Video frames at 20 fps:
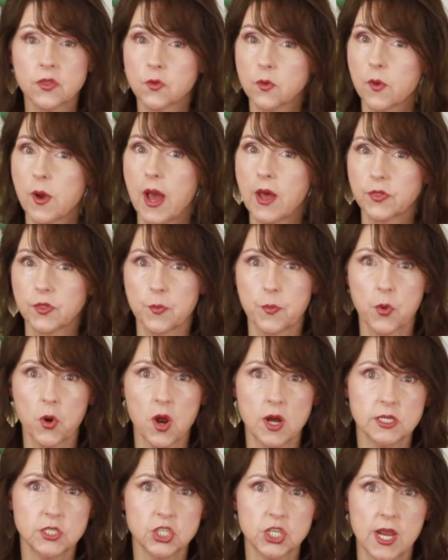throughout the
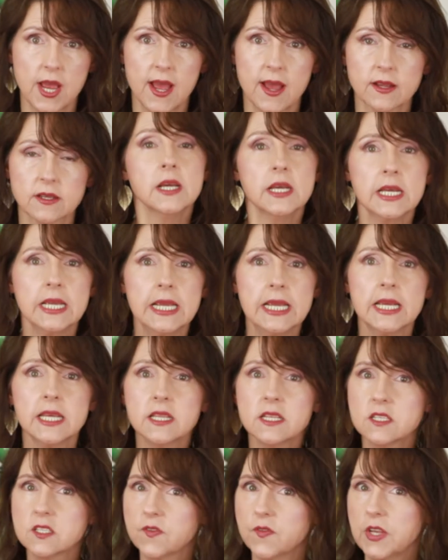project. In
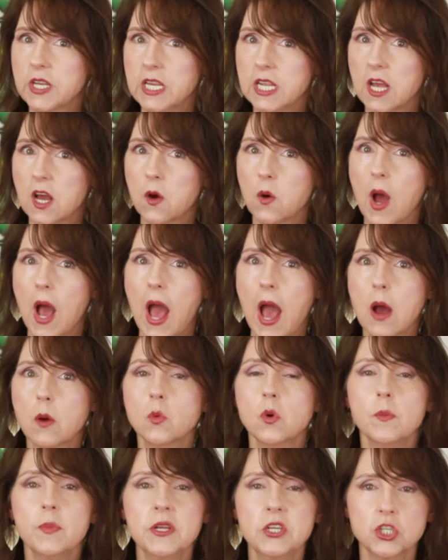this video, I
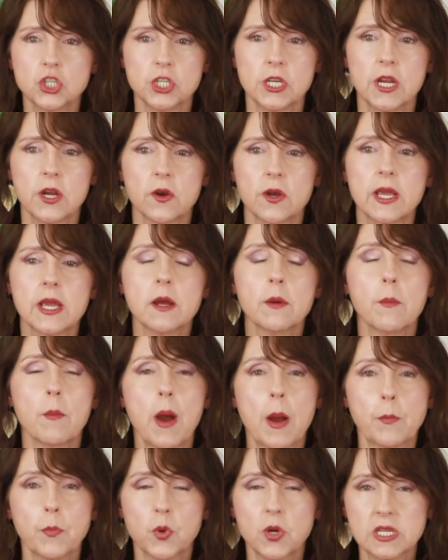will be sharing
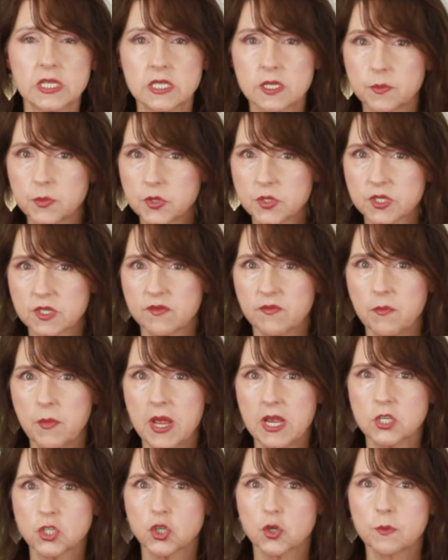my principles of
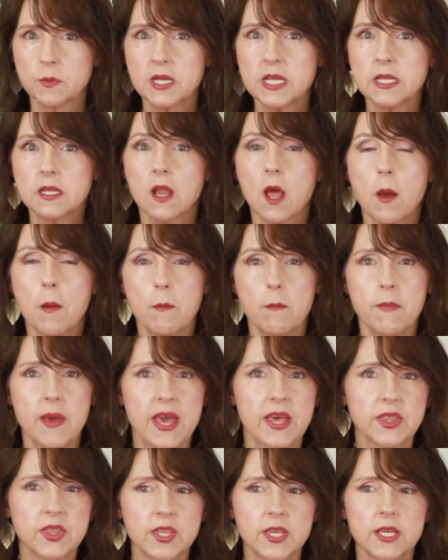measurement
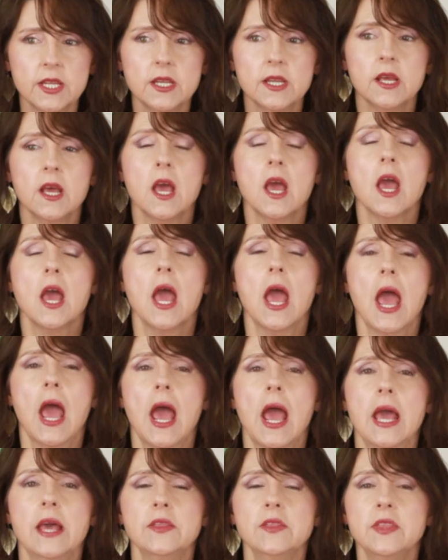method,
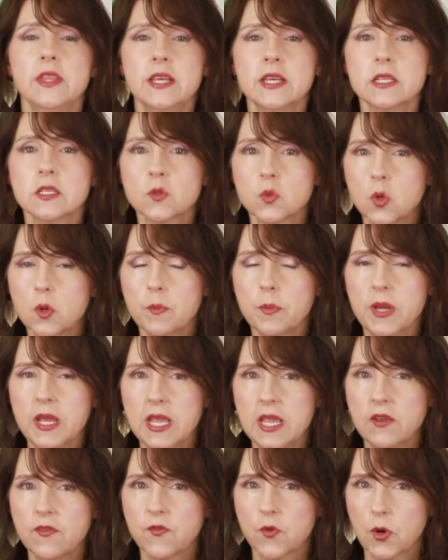and this will
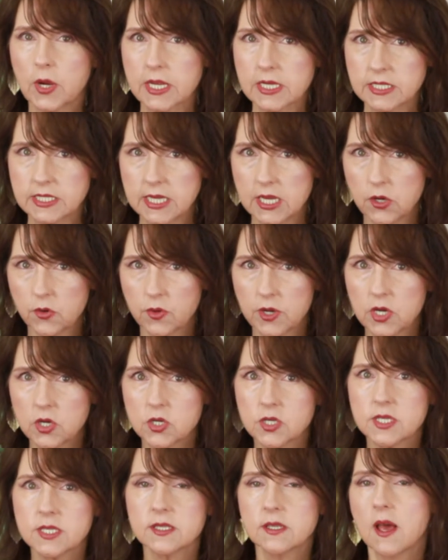be for interior
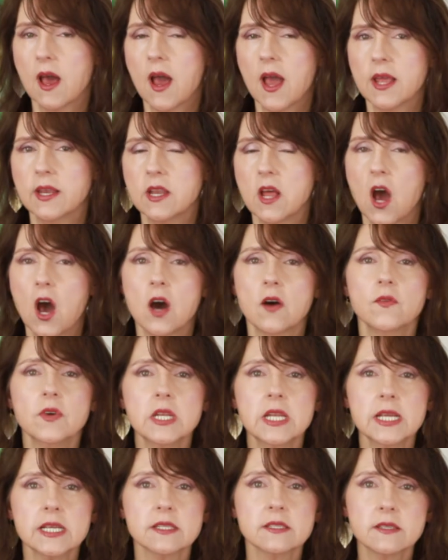design of
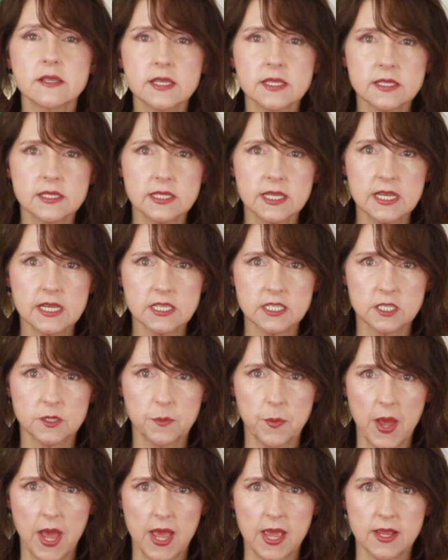an existing
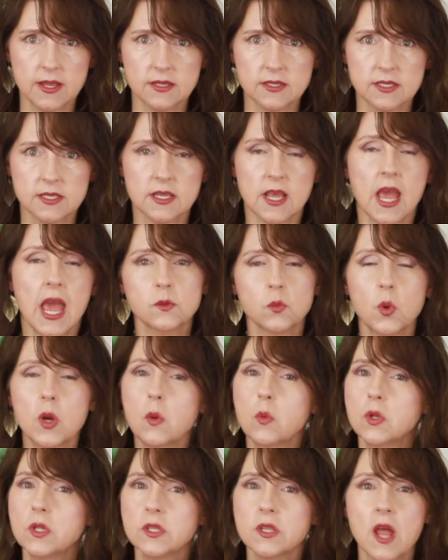space. We
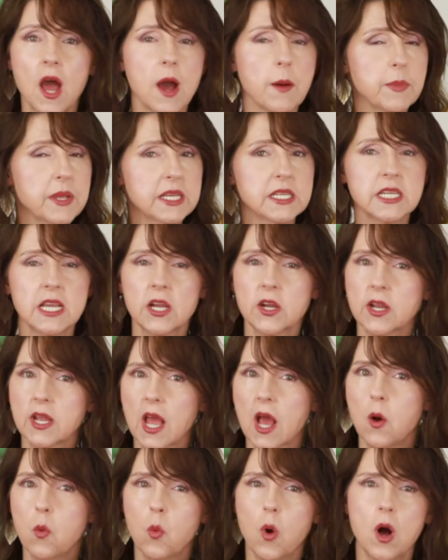will not be tearing
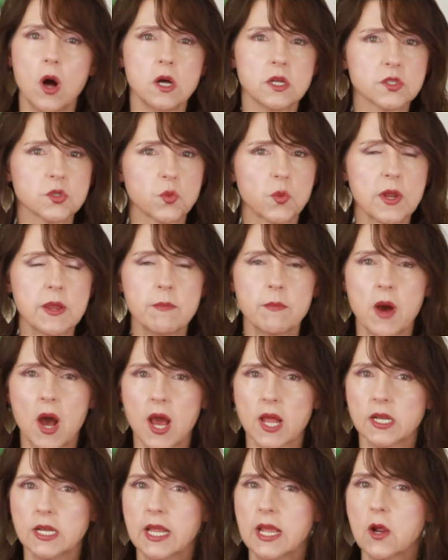out walls,
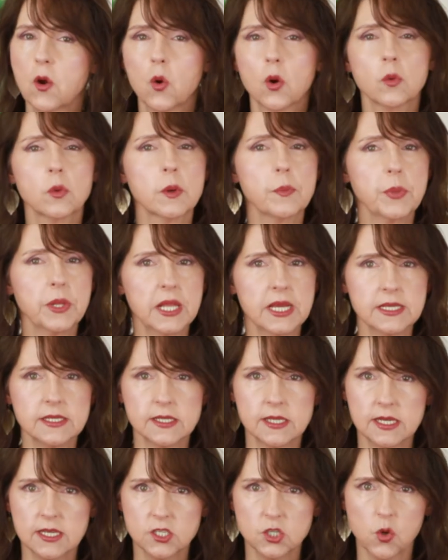remodeling, or
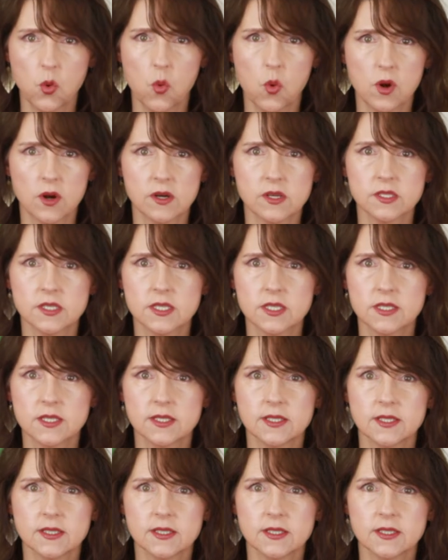replacing doors,